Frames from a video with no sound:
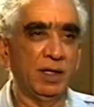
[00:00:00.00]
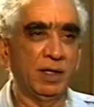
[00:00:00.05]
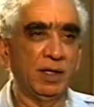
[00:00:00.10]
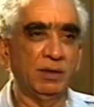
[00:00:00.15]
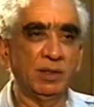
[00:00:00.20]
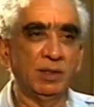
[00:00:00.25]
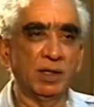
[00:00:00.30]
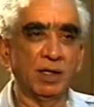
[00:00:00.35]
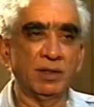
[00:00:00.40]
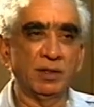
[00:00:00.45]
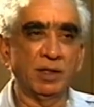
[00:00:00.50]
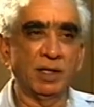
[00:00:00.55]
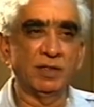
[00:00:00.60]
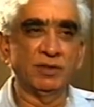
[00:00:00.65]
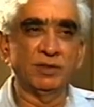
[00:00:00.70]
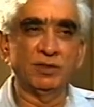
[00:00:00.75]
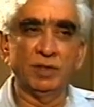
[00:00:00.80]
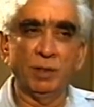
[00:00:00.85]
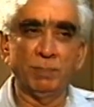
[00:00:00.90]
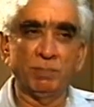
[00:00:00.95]
And they are
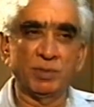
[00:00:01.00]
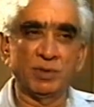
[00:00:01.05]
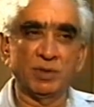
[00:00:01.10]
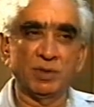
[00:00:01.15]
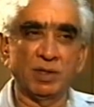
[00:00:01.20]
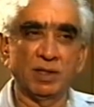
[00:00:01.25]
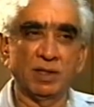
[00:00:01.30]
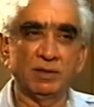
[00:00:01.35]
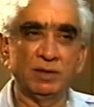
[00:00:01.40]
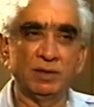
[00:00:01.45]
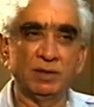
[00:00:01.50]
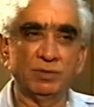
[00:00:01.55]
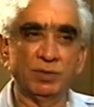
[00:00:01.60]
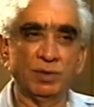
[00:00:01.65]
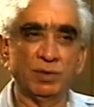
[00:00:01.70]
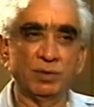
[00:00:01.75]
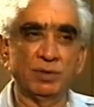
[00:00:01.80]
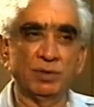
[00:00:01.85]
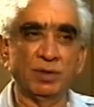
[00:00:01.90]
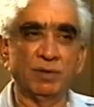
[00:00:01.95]
exception of these
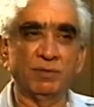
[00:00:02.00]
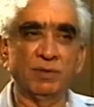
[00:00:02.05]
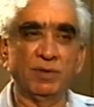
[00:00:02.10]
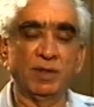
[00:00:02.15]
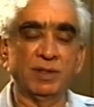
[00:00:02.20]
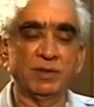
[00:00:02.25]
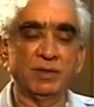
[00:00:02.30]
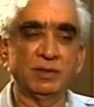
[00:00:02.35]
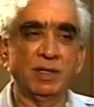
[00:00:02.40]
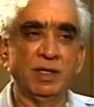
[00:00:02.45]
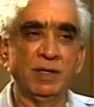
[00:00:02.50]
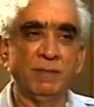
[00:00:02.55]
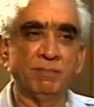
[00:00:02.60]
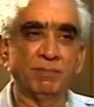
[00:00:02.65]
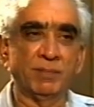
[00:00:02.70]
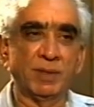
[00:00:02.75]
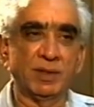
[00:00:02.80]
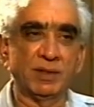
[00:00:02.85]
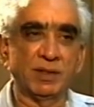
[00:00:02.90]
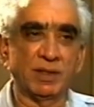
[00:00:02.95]
4 conflicts
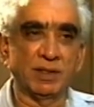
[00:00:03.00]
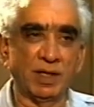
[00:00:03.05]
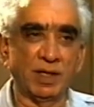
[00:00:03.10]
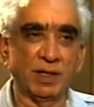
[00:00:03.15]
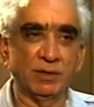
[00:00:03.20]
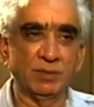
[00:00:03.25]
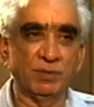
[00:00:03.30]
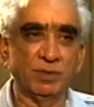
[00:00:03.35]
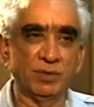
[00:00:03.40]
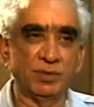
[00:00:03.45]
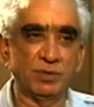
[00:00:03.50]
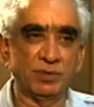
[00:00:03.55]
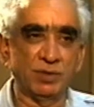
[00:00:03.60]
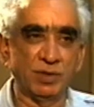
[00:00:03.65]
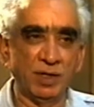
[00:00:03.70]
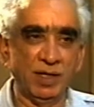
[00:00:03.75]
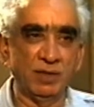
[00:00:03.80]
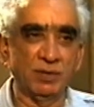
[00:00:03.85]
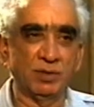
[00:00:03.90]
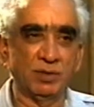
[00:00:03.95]
by the kind of
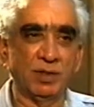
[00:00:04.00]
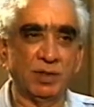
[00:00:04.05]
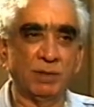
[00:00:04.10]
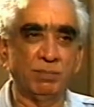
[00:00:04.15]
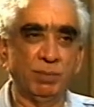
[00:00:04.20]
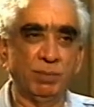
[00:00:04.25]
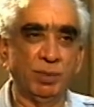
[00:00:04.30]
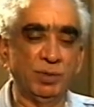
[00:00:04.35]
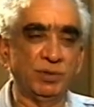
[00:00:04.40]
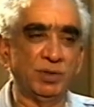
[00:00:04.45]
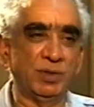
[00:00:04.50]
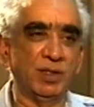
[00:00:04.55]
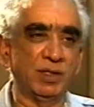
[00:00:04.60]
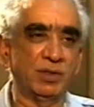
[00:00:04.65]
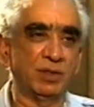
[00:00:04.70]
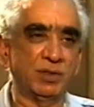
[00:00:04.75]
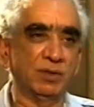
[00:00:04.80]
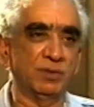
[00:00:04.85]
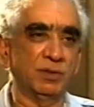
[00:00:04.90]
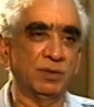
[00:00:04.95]
restraint that both
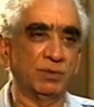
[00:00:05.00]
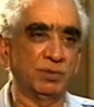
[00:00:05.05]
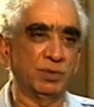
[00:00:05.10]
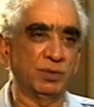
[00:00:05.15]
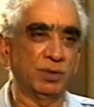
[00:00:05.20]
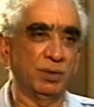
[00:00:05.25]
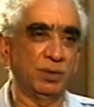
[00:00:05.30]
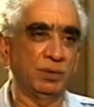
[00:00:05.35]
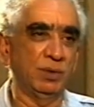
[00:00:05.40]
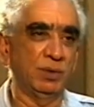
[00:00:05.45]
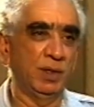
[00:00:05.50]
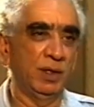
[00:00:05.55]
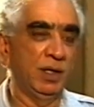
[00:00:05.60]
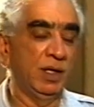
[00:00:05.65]
nations have shown.